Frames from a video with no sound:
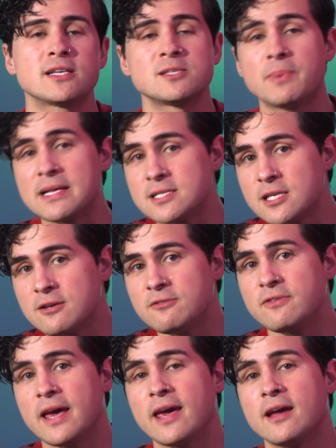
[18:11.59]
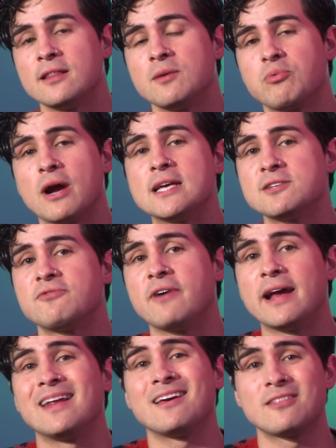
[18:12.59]
expensive, and the price of
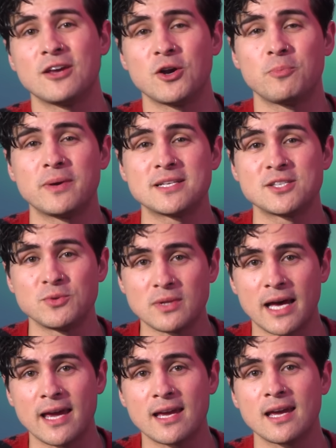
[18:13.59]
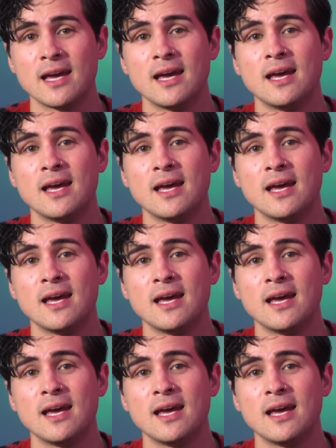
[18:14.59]
finding a therapist you like